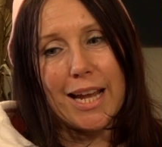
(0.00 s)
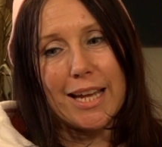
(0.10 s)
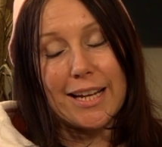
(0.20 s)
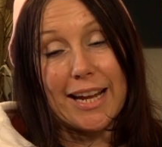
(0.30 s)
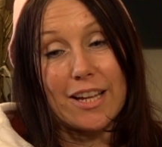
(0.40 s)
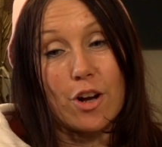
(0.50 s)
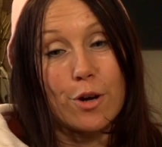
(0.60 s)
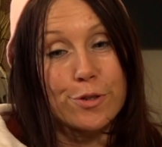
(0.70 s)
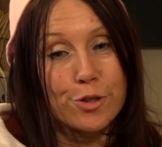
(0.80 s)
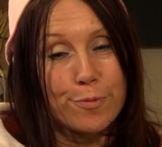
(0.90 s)
And I had
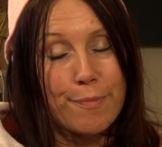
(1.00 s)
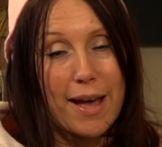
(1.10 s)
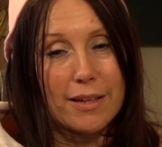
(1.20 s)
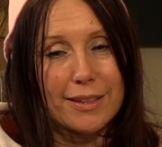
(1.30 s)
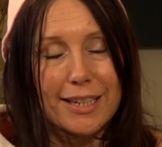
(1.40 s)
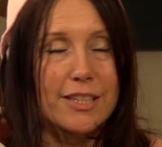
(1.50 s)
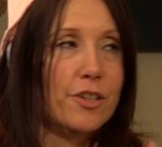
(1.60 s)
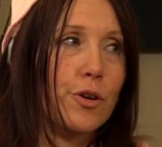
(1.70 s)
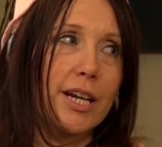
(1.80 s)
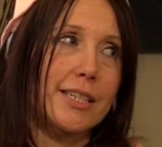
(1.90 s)
also met, like, it's
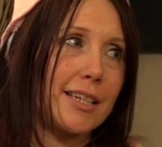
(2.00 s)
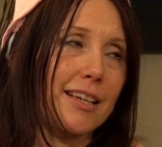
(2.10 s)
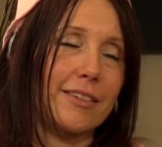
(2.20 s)
crazy.